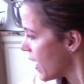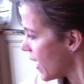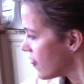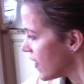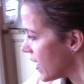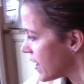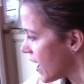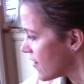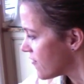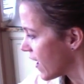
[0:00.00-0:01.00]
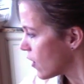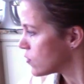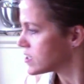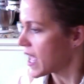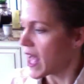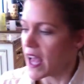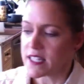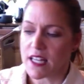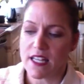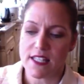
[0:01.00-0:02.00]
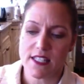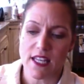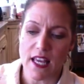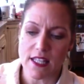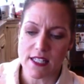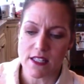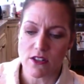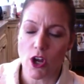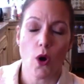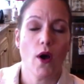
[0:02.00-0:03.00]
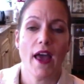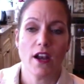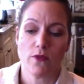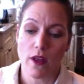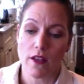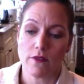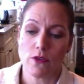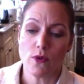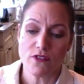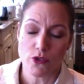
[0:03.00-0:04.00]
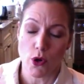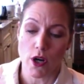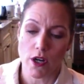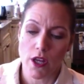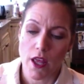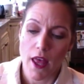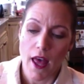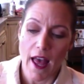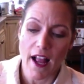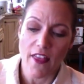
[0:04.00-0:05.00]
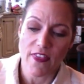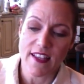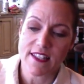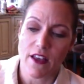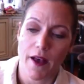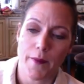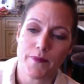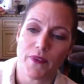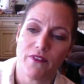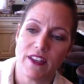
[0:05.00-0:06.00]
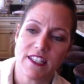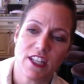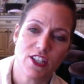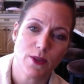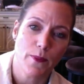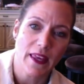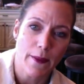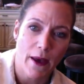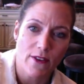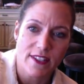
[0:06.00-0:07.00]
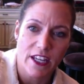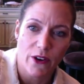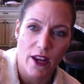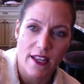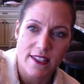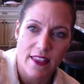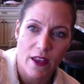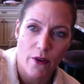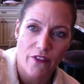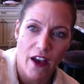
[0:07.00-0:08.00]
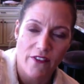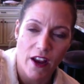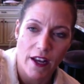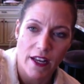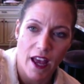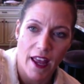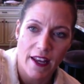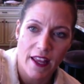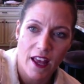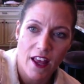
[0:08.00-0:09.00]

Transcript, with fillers: And then I found at an estate, no, at a thrift store, I got these vintage Mickey Mouse earrings. They were $5.99.